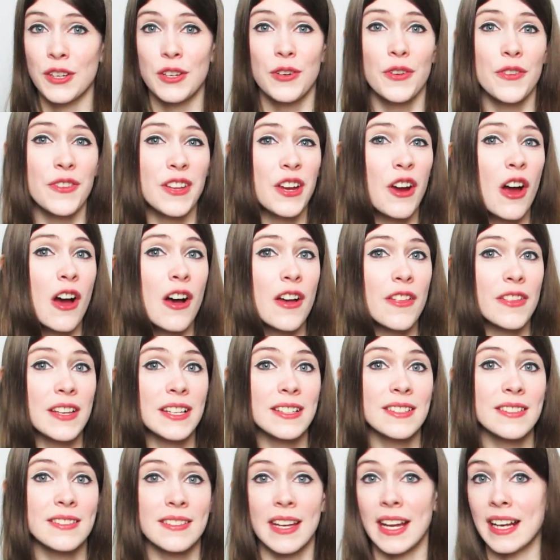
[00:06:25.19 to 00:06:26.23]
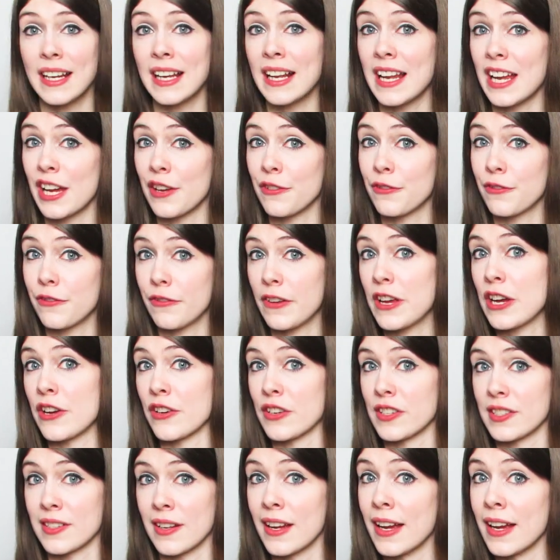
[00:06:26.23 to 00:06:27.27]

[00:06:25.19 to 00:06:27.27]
You know, there are these daily life fears